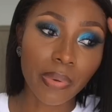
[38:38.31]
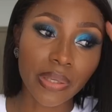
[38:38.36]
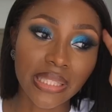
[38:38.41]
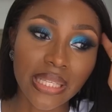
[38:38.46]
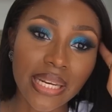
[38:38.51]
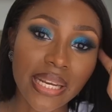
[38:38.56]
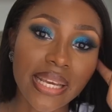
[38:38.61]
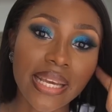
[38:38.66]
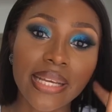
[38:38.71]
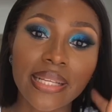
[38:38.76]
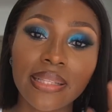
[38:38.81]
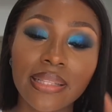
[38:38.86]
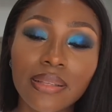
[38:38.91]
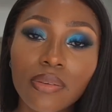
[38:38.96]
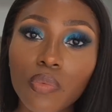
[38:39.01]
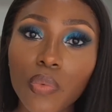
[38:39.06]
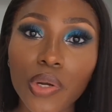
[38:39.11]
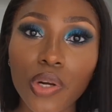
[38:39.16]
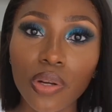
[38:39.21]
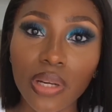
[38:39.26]
But then again,
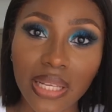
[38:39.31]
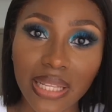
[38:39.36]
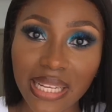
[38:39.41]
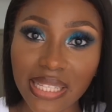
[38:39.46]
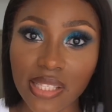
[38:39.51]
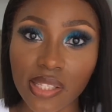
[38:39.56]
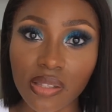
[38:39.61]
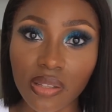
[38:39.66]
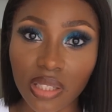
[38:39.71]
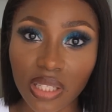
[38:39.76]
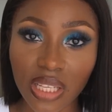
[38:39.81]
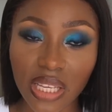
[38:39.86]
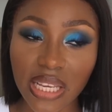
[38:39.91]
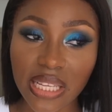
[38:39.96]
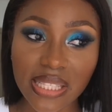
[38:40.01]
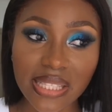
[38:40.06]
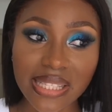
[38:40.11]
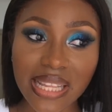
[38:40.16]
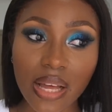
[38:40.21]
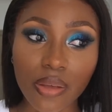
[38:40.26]
we know that that is not the
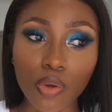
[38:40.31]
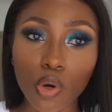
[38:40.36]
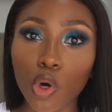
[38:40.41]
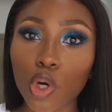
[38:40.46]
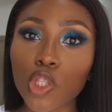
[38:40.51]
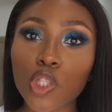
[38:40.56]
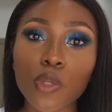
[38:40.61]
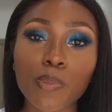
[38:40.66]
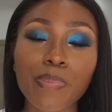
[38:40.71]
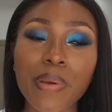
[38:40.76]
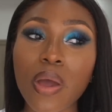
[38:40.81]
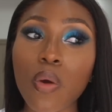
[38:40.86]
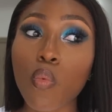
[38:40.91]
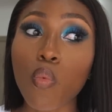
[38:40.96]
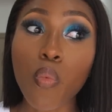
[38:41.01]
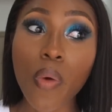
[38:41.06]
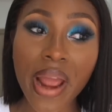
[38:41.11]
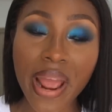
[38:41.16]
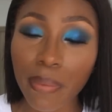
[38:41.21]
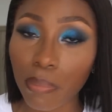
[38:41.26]
case now. You're going to pay
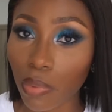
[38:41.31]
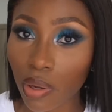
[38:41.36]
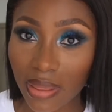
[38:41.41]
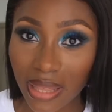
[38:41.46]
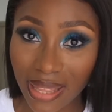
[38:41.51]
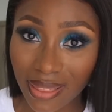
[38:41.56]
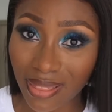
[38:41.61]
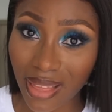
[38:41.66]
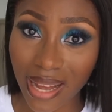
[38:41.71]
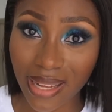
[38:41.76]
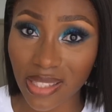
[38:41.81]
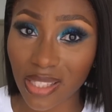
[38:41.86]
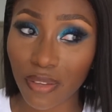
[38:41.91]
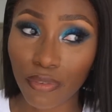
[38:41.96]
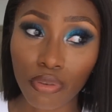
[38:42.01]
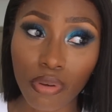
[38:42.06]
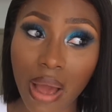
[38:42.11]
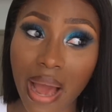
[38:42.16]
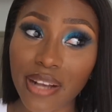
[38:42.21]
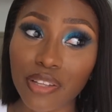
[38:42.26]
way more than that if
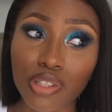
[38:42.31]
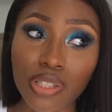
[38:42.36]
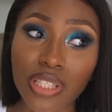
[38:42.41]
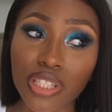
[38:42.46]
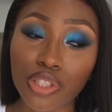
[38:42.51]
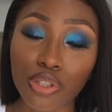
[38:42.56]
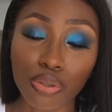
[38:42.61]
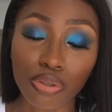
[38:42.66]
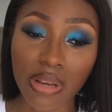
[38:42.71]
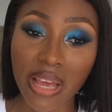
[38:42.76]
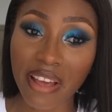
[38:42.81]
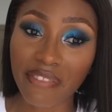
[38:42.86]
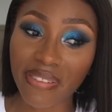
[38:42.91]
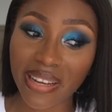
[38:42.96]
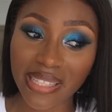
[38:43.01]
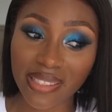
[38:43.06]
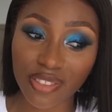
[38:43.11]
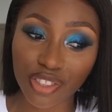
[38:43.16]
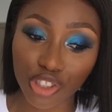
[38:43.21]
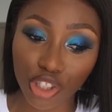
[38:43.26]
you actually should
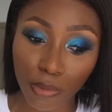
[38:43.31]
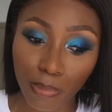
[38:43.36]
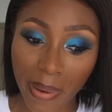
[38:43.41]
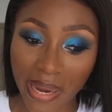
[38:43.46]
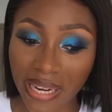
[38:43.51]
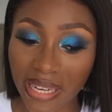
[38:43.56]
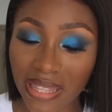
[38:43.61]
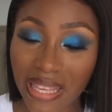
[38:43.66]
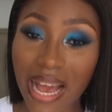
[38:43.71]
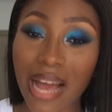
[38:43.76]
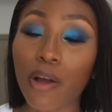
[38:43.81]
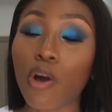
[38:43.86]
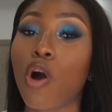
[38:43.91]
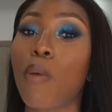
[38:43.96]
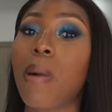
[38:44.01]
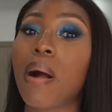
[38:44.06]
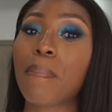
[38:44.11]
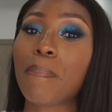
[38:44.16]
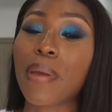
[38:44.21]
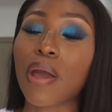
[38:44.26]
ever ship anything, and
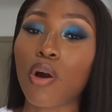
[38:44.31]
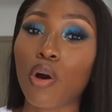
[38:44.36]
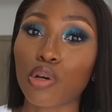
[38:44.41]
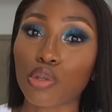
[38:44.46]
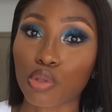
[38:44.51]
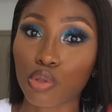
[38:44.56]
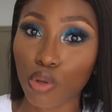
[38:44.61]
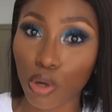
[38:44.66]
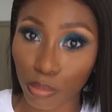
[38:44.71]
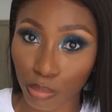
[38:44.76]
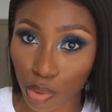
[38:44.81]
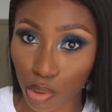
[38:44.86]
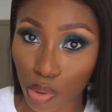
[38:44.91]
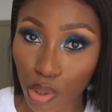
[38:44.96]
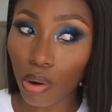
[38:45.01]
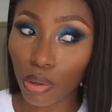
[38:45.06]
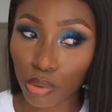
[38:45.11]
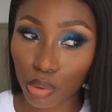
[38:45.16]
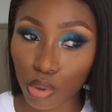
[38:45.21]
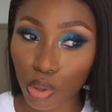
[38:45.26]
come and pay customs
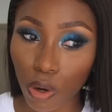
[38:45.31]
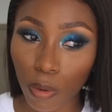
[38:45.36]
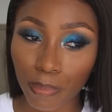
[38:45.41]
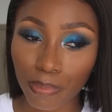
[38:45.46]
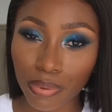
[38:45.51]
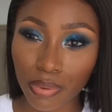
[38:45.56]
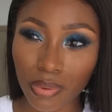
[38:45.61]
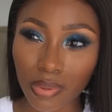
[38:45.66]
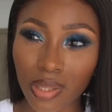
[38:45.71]
on top.